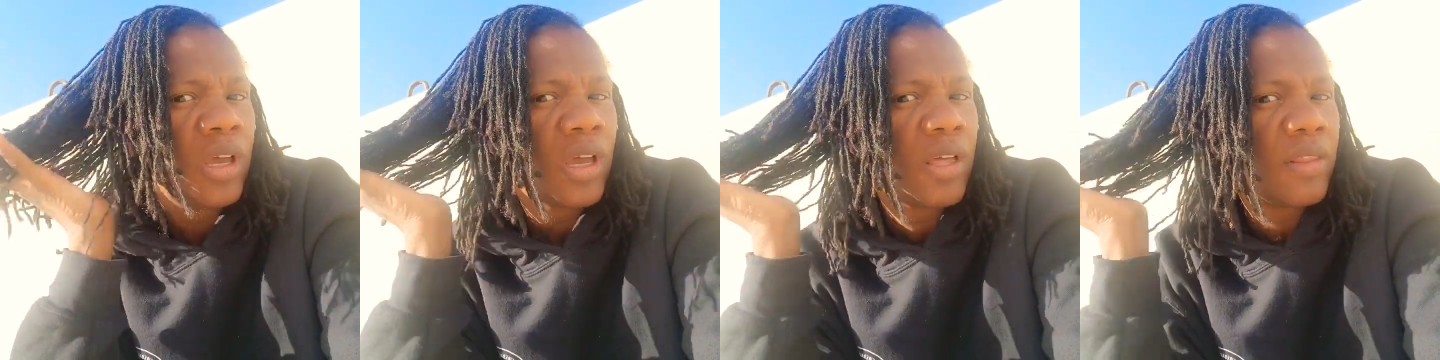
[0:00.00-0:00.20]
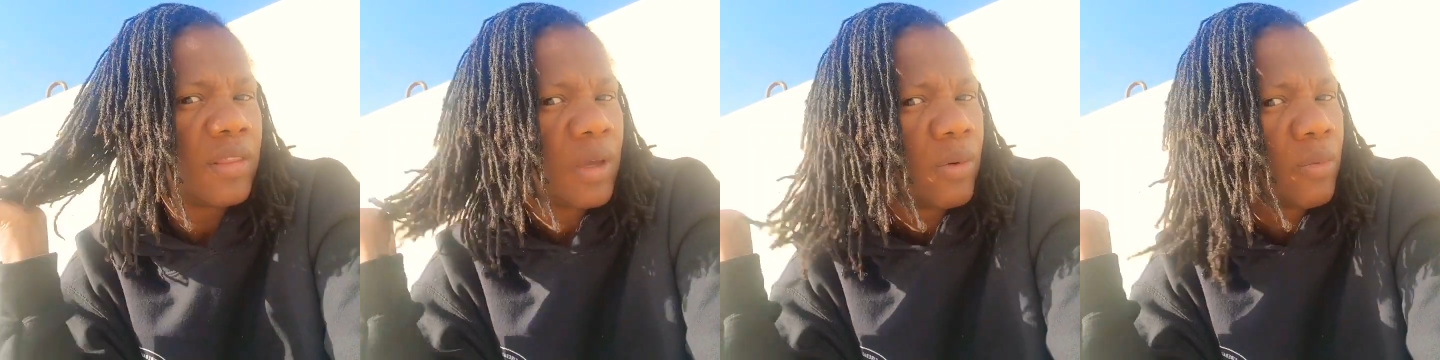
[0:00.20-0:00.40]

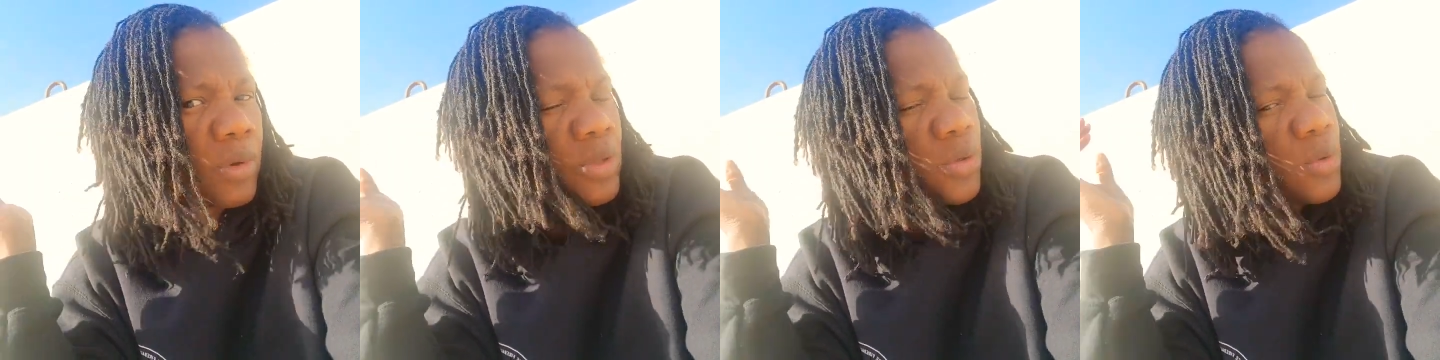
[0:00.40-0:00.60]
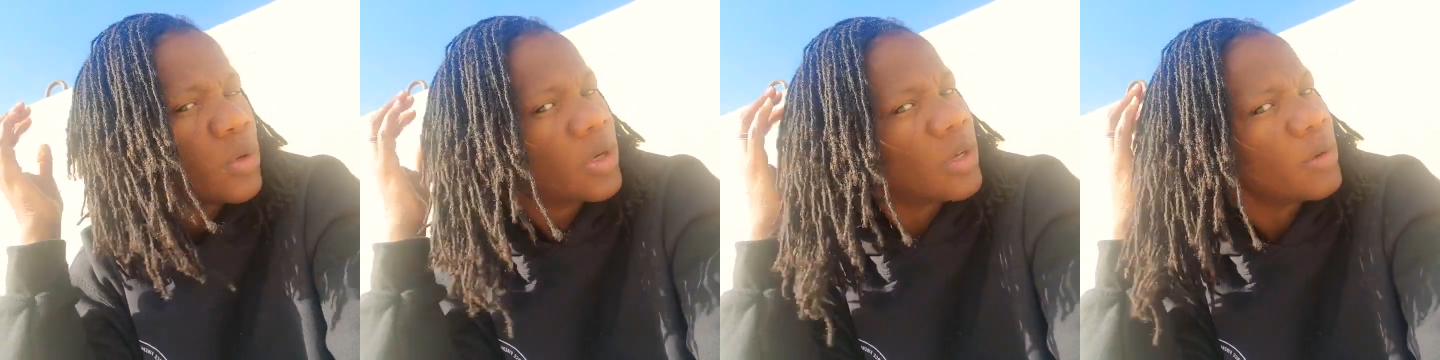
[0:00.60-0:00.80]
and then we'll
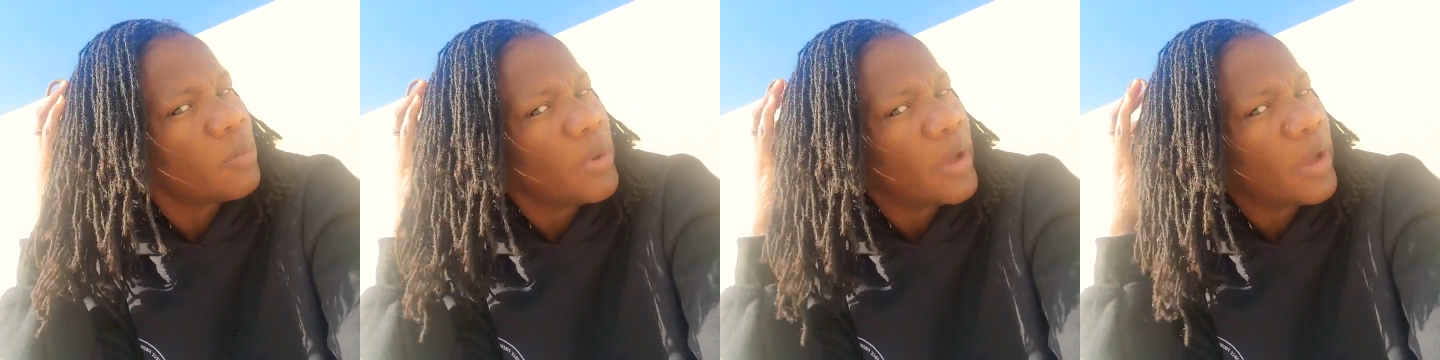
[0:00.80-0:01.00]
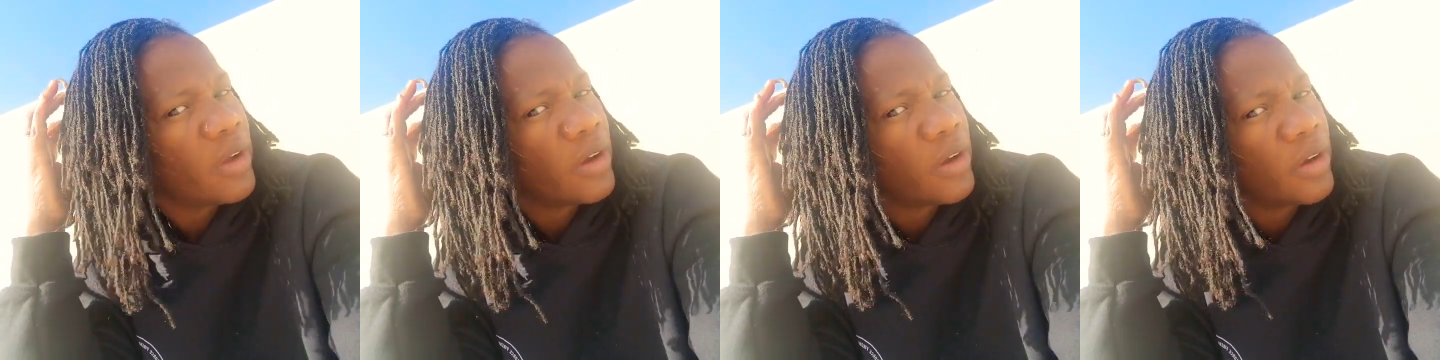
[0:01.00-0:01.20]
do a
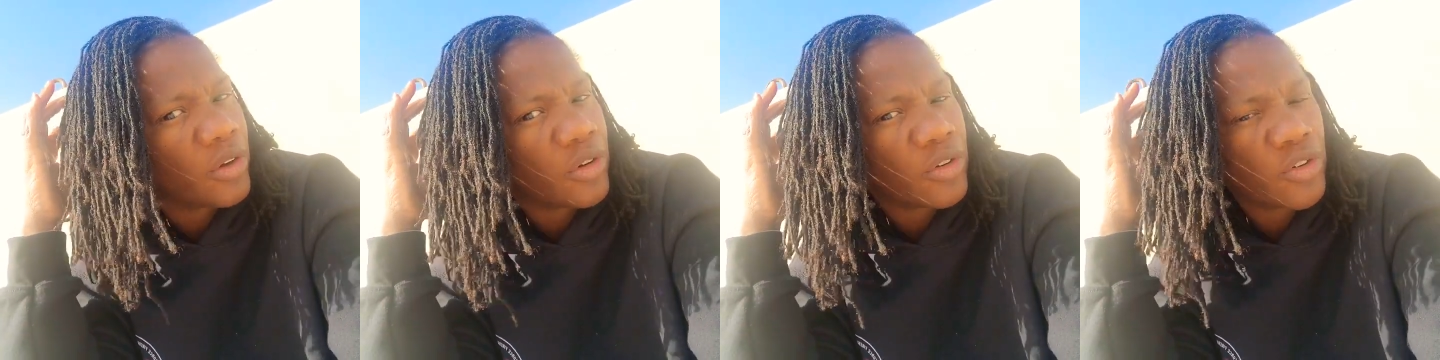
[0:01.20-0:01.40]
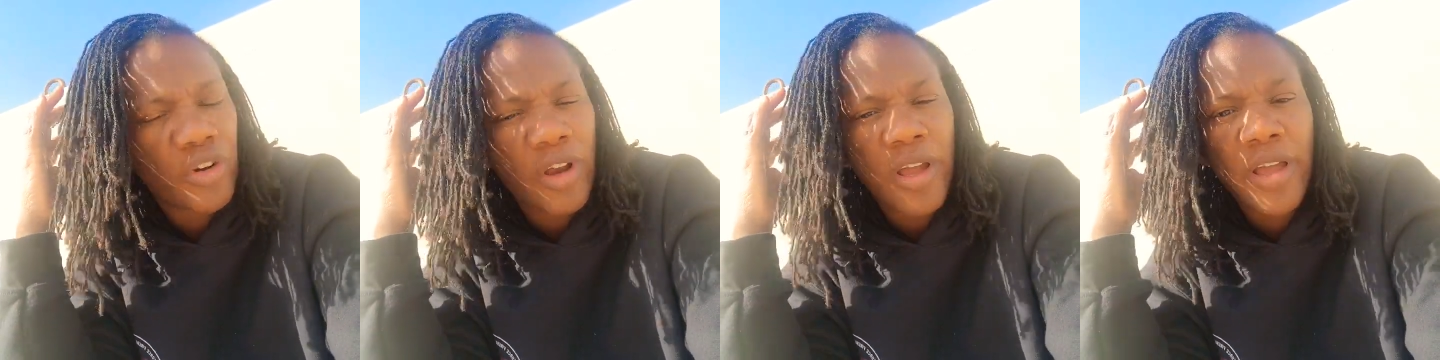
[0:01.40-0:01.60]
compare and
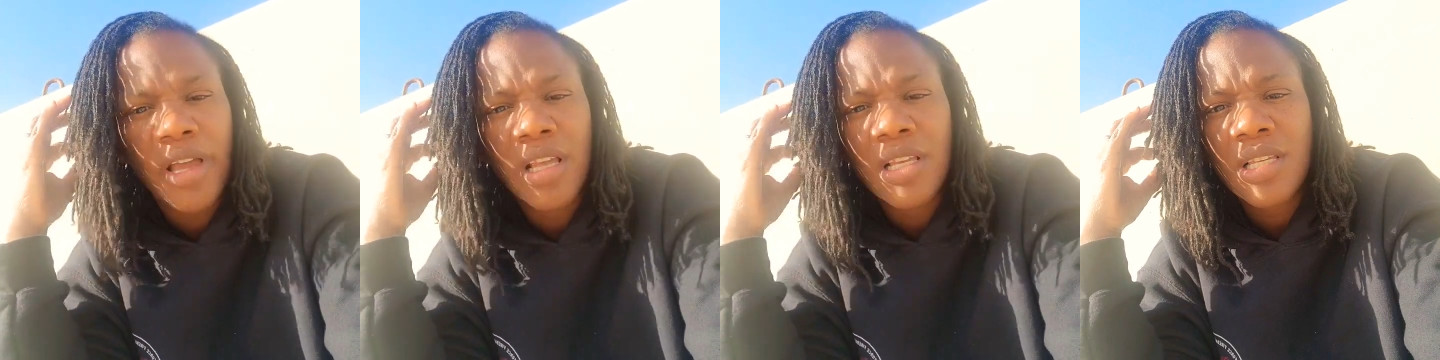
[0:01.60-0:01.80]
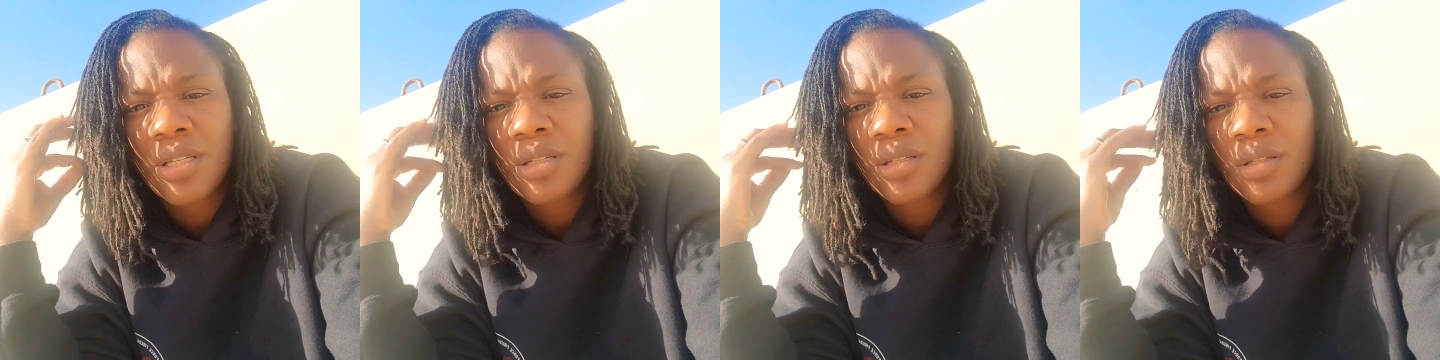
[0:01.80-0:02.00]

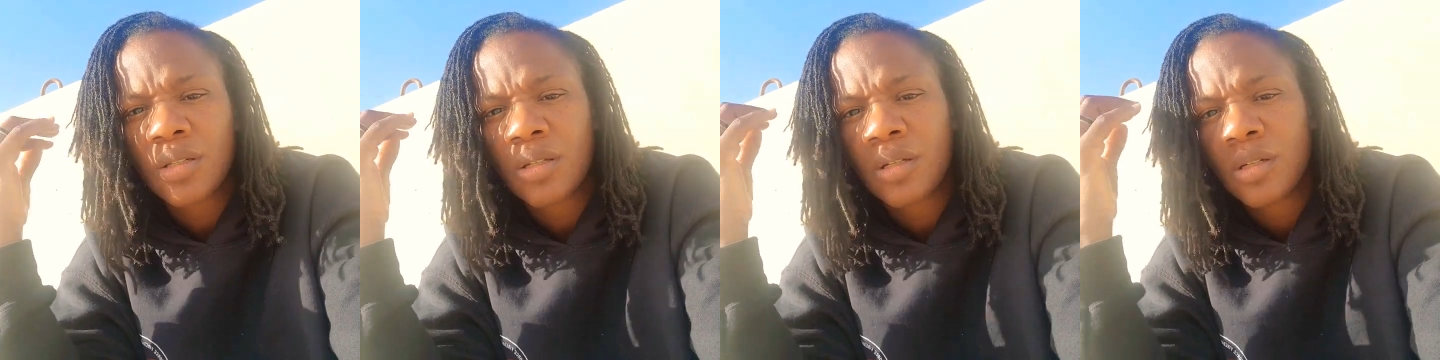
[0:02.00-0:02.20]
contrast